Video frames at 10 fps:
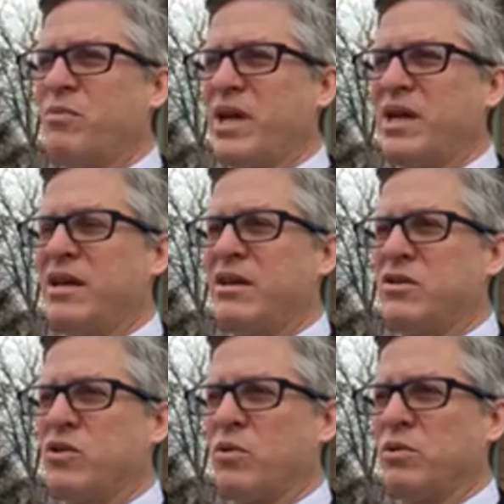we
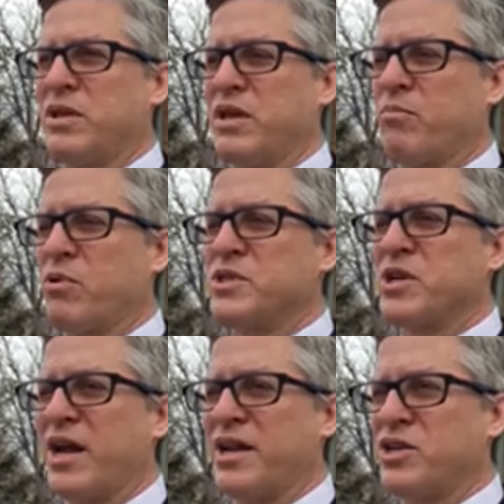told the
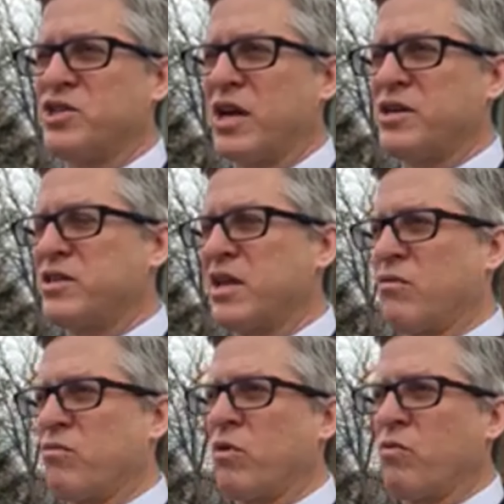presiding judge
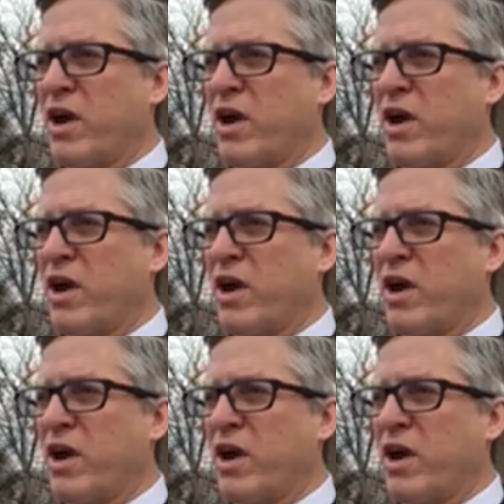that we're